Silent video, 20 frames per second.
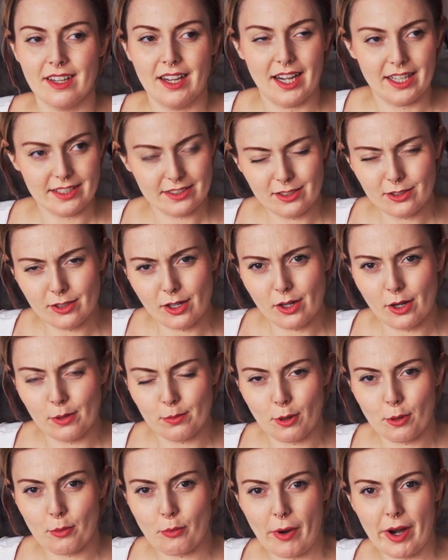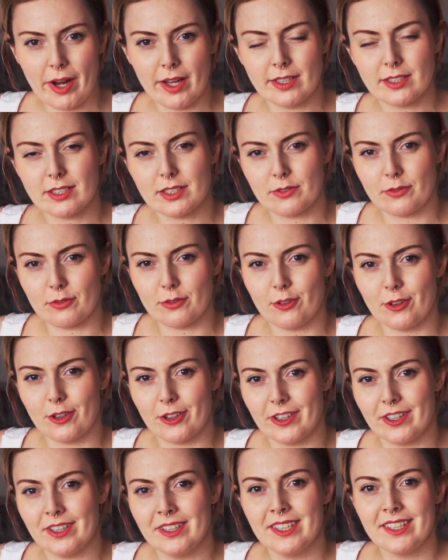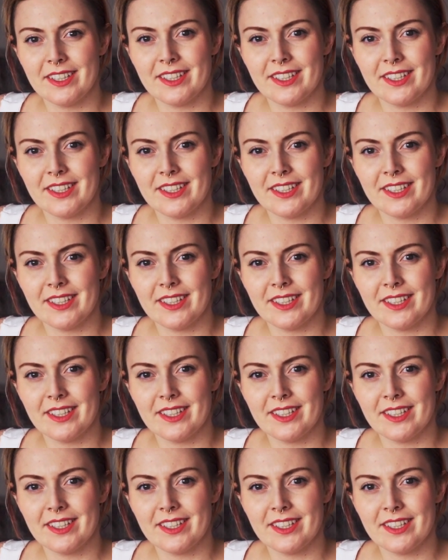I took a couple of breaks for